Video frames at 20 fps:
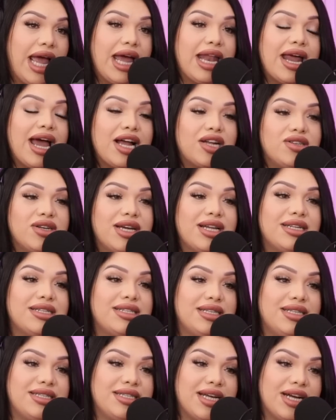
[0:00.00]
and had to get a
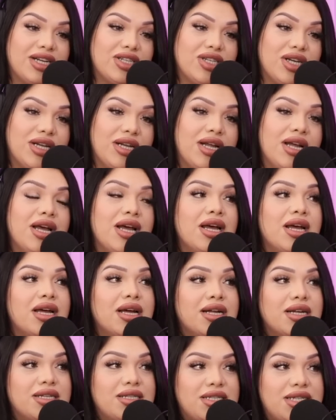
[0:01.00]
C-section,
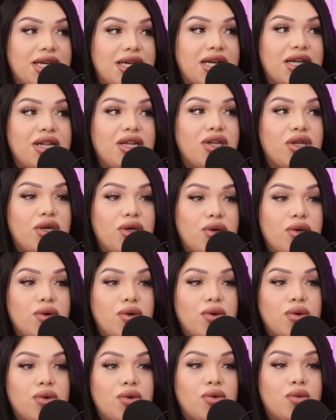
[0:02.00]

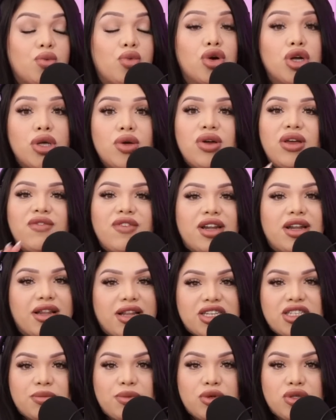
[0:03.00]
were you even
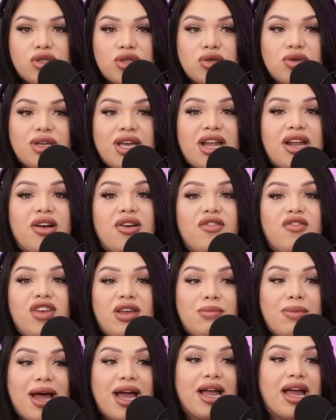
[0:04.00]
eligible to get a
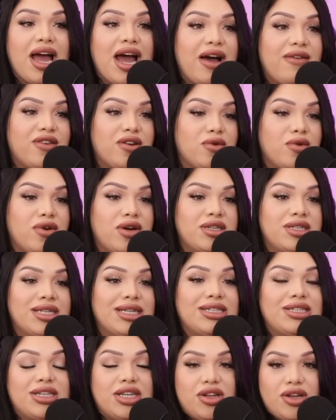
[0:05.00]
VBAC afterwards?
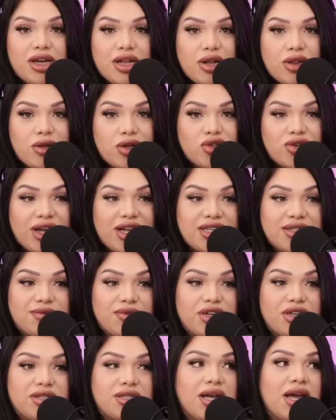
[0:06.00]
Did you get a low
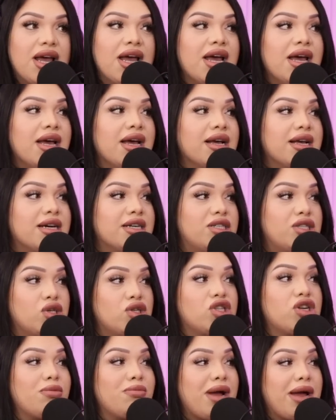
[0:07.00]
transverse? Because
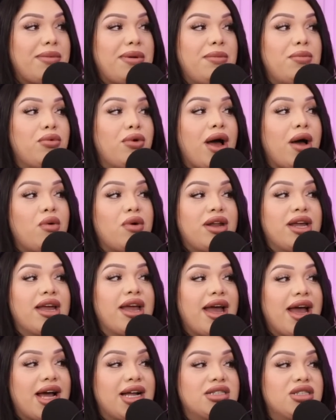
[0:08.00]
those are my people I want to
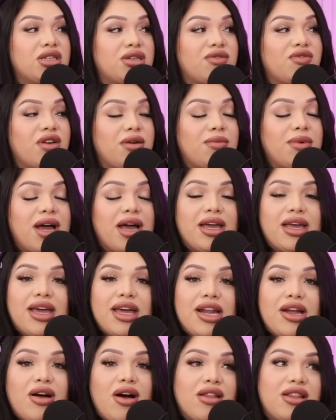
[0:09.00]
get answers from. I
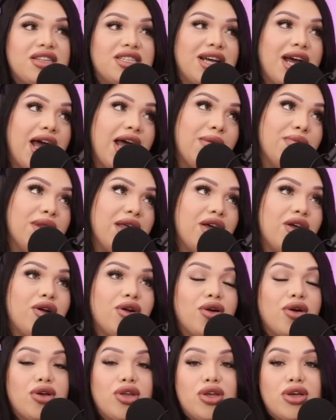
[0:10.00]
get it all the time. Like,
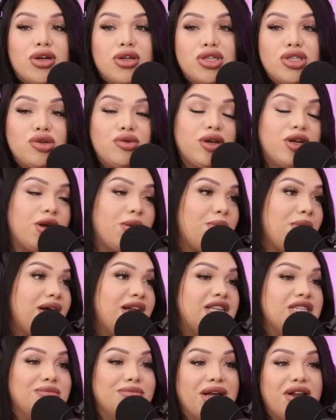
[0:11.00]
girl, you could do it. Your
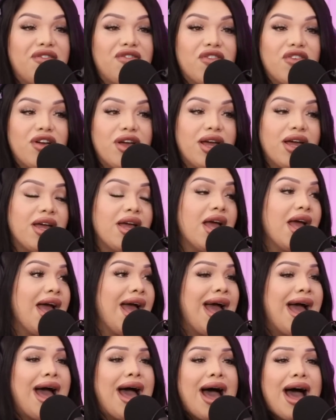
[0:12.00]
body's meant for it.
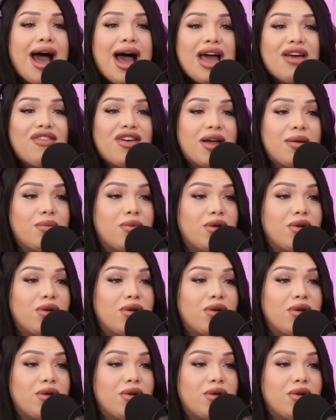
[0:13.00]
I've had